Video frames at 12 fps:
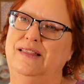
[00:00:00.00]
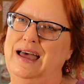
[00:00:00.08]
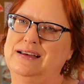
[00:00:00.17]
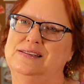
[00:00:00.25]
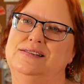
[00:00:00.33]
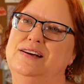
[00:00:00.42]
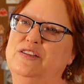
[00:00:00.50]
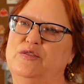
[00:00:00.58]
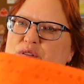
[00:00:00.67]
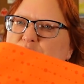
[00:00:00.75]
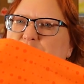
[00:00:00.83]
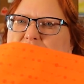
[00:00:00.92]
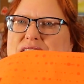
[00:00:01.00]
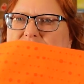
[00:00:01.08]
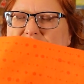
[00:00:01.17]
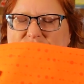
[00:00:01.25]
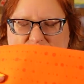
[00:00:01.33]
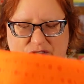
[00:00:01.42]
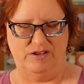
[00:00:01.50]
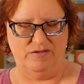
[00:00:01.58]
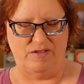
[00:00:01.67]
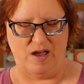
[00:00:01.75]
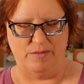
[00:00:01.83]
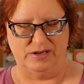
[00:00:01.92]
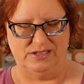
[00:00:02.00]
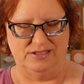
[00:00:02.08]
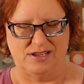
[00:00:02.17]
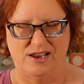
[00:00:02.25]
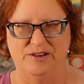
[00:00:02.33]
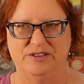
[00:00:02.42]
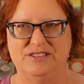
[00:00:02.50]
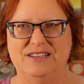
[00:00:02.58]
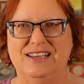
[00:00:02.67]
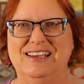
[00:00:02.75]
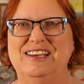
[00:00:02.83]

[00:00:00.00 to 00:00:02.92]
Glass, another one of my favorite fabric designers.